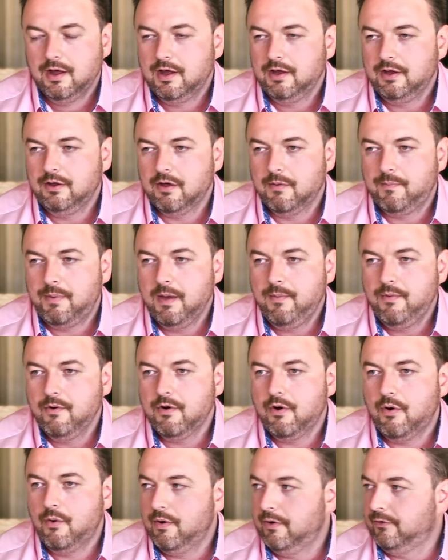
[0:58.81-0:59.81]
You know, people
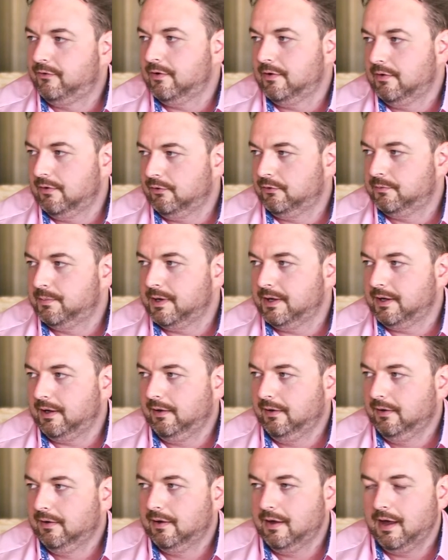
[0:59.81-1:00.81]
are always going to lose
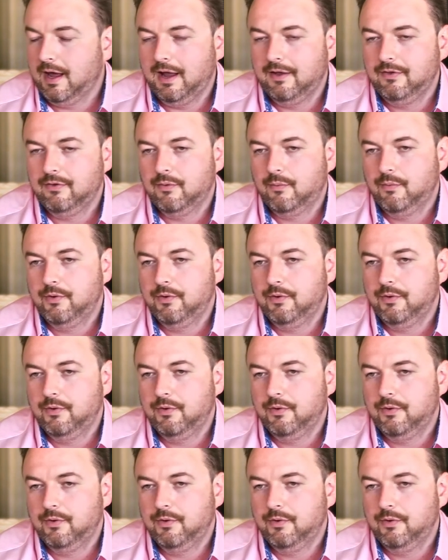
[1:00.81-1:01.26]
money. And